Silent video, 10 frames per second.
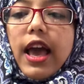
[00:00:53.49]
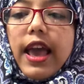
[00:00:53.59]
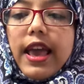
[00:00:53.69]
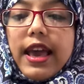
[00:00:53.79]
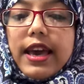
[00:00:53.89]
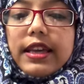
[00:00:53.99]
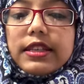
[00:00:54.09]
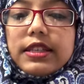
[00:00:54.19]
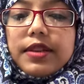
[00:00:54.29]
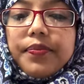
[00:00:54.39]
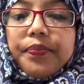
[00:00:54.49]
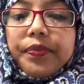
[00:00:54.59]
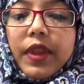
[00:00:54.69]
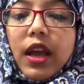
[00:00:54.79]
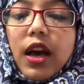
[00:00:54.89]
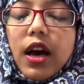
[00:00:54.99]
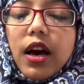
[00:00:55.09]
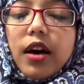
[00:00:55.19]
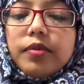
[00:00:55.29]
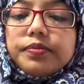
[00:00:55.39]
and
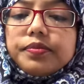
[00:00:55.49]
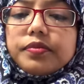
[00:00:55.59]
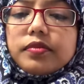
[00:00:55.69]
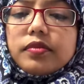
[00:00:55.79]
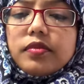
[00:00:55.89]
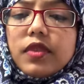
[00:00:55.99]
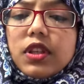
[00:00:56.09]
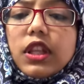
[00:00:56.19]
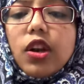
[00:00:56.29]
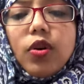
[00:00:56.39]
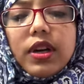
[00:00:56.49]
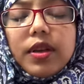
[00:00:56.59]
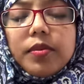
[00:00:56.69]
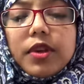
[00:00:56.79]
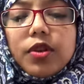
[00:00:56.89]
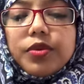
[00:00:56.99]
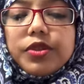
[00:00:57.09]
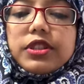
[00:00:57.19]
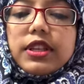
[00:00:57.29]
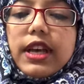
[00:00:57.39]
um, the lower number, which
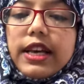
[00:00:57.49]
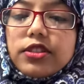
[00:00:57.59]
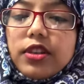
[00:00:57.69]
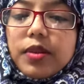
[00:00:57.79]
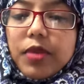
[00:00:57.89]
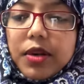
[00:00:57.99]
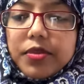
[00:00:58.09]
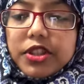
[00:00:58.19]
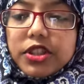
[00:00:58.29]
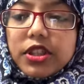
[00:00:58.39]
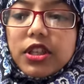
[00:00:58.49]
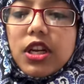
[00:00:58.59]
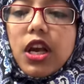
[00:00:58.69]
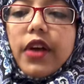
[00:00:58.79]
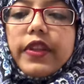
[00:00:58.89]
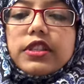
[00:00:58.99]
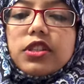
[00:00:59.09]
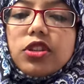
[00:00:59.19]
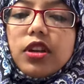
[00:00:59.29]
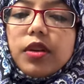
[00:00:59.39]
is a diastolic blood pressure. The
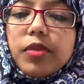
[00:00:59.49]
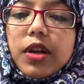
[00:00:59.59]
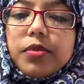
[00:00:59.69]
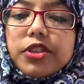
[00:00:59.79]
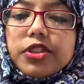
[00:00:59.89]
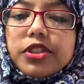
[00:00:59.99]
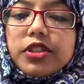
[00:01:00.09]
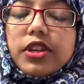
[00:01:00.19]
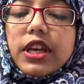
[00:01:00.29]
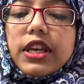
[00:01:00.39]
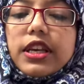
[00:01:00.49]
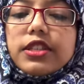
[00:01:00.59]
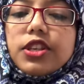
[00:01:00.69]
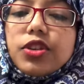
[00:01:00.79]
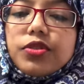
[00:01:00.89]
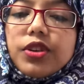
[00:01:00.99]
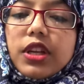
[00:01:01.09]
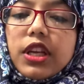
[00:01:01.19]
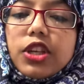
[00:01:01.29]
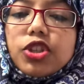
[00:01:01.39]
systolic blood pressure is
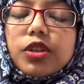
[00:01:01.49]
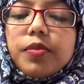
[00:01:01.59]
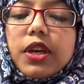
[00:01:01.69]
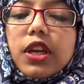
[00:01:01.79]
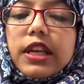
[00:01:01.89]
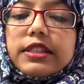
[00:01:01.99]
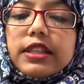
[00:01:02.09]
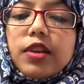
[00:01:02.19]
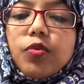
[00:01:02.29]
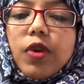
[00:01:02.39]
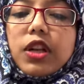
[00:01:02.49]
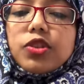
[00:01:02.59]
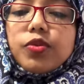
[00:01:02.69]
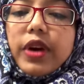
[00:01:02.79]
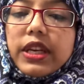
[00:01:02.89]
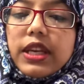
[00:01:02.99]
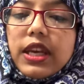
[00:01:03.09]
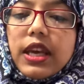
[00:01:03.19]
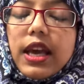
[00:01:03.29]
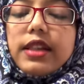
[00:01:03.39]
usually should be less than
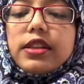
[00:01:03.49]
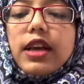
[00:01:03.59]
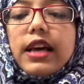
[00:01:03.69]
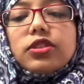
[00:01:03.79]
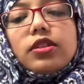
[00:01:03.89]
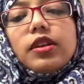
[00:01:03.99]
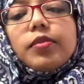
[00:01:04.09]
120 and the diastolic